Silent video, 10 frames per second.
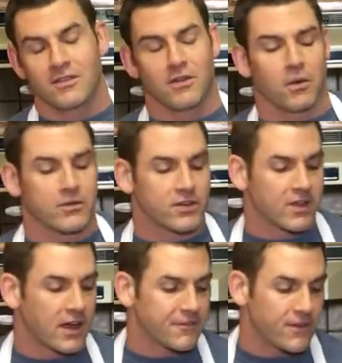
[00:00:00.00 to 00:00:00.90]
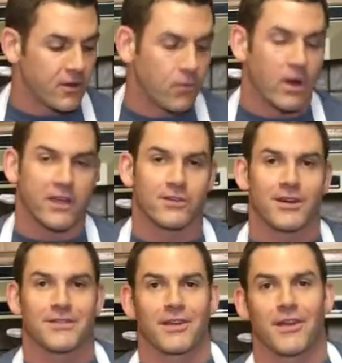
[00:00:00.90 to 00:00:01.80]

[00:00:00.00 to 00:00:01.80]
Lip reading: to hold your coffee while you're on the